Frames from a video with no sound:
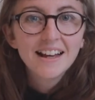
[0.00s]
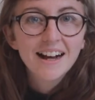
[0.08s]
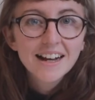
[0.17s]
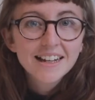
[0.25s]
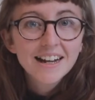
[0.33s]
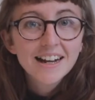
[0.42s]

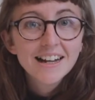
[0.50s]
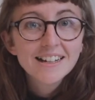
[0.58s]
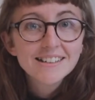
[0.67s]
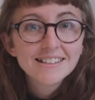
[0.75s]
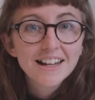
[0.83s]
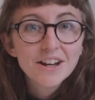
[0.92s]
Hi
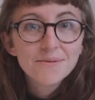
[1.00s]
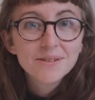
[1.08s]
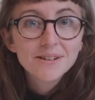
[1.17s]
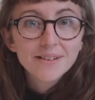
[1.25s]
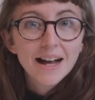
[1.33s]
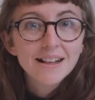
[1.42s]
guys, I hope
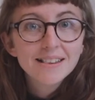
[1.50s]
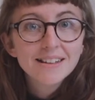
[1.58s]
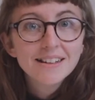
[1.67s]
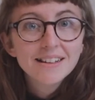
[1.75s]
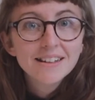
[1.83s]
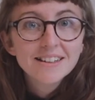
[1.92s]
you're well.
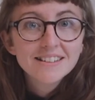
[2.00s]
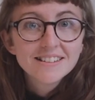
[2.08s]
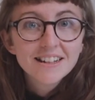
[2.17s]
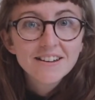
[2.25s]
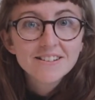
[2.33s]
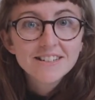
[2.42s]

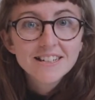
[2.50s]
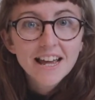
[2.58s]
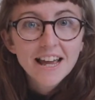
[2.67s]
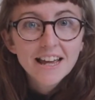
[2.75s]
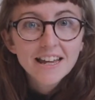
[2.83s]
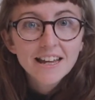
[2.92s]
So
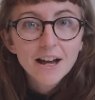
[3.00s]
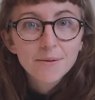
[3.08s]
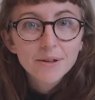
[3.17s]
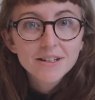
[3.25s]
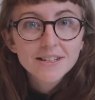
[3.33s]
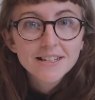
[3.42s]
today I'm
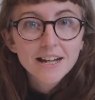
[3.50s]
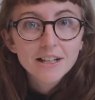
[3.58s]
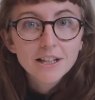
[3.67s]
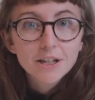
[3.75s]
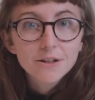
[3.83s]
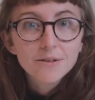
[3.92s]
going to
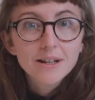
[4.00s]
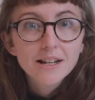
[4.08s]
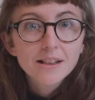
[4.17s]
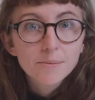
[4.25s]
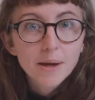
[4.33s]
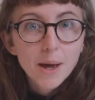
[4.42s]
tell you a
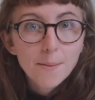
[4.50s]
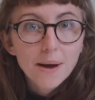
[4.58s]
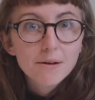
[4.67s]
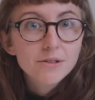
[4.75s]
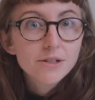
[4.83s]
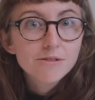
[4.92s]
little bit
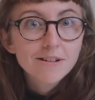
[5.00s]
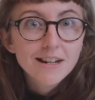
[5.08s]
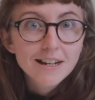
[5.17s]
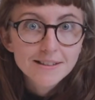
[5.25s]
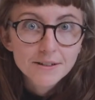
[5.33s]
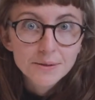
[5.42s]
about
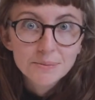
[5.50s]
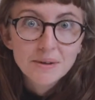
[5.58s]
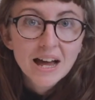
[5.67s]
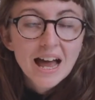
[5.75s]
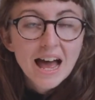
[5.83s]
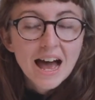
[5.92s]
Surrealism,
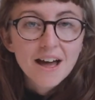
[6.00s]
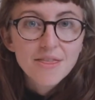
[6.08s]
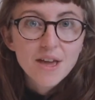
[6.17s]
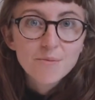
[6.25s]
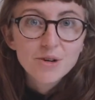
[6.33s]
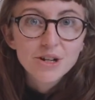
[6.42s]
and
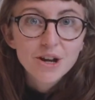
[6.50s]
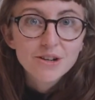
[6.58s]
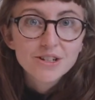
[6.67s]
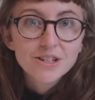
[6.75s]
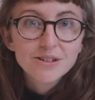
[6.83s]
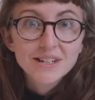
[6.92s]
then we're going
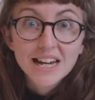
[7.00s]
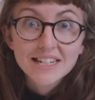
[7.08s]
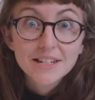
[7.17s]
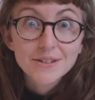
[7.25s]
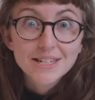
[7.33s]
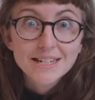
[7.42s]
to do an
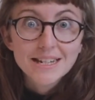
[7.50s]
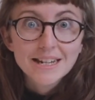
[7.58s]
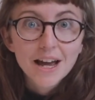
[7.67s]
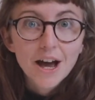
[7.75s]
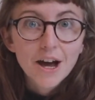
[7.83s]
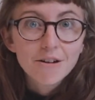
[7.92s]
activity
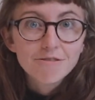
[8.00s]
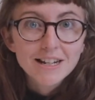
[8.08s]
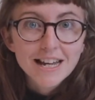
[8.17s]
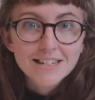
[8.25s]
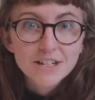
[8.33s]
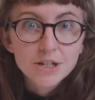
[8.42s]

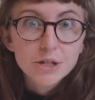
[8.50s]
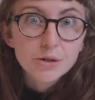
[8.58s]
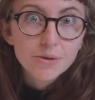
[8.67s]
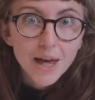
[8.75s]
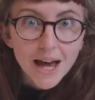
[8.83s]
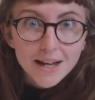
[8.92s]
related to
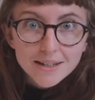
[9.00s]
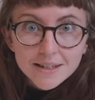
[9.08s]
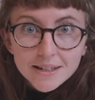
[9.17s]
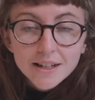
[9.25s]
that.